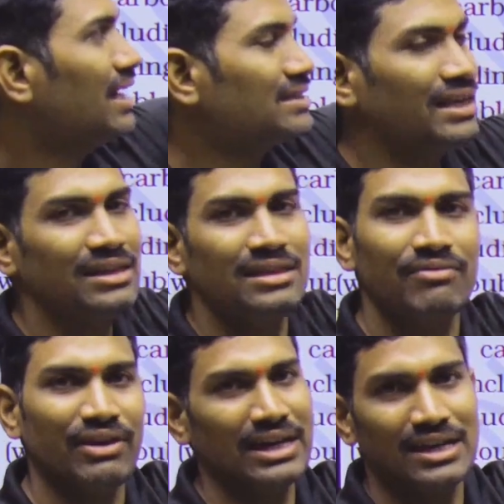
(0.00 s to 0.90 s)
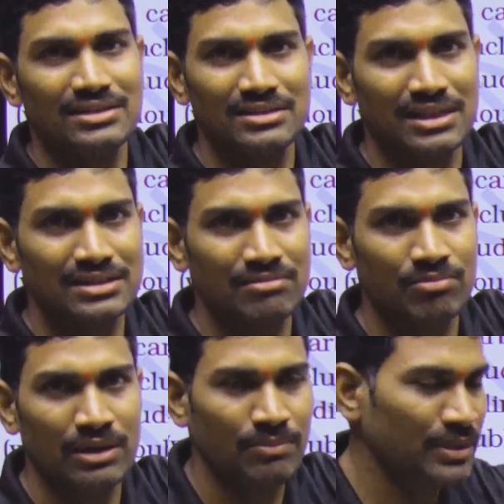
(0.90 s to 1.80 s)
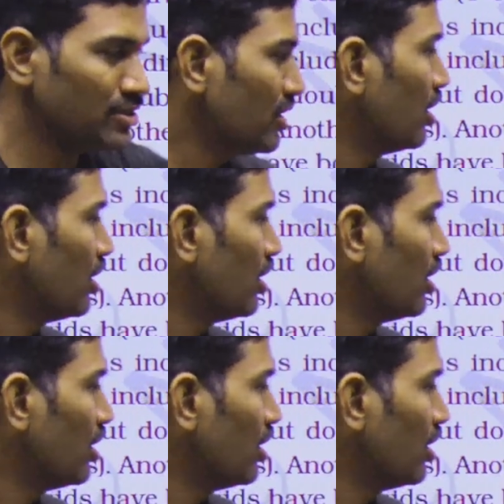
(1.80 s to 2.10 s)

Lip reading: are saying that fatty acids are simple lipids.